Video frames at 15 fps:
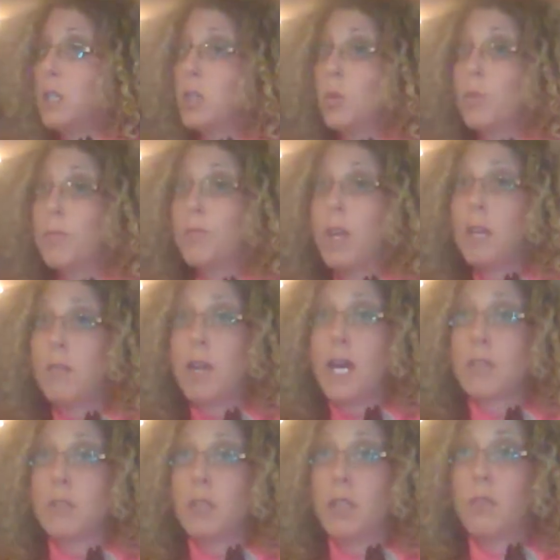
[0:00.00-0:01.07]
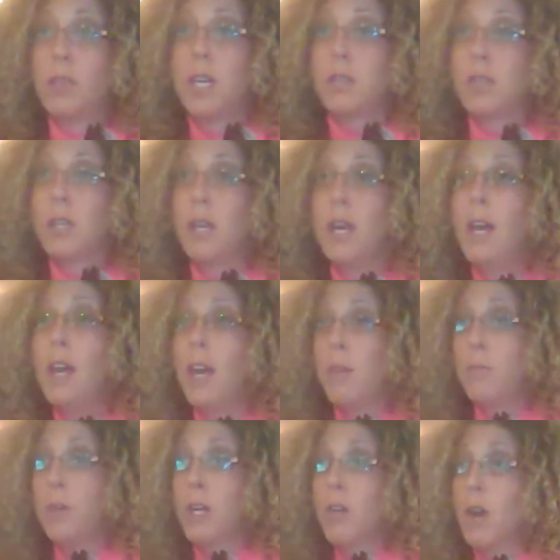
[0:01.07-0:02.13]
the issue of freight rationalization
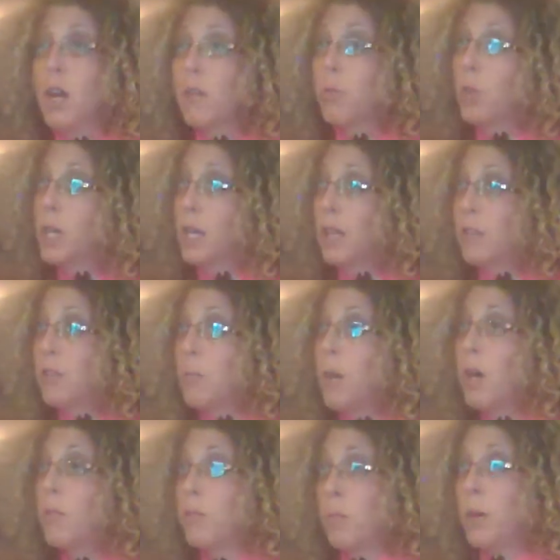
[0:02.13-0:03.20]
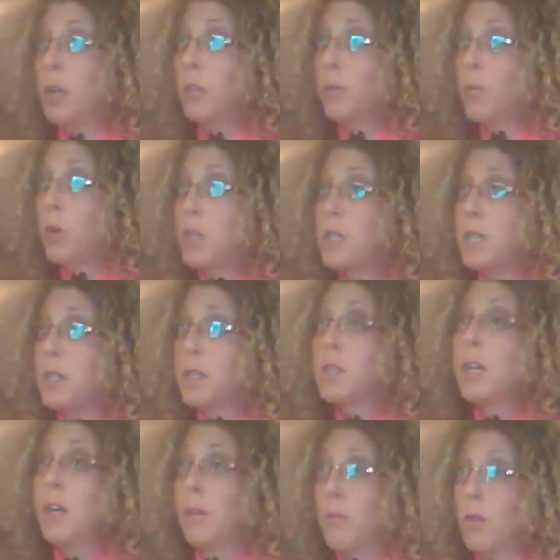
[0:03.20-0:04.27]
and figure out if we can get some help from other voices,
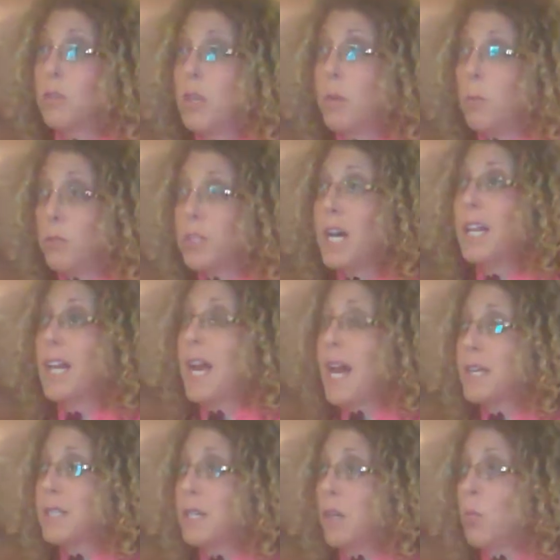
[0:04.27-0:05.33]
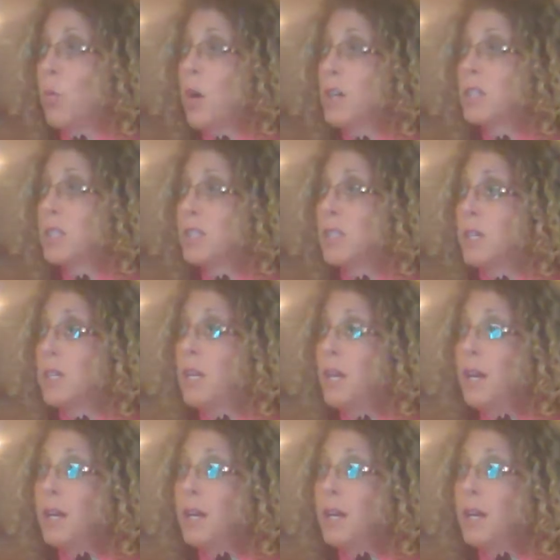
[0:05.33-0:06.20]
for example, Tallahassee and Washington,